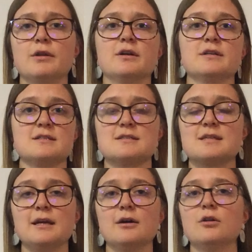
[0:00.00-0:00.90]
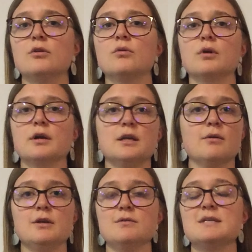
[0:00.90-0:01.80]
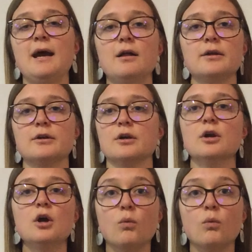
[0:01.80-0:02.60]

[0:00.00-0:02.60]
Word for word: whether it's a skill or you know a new talent or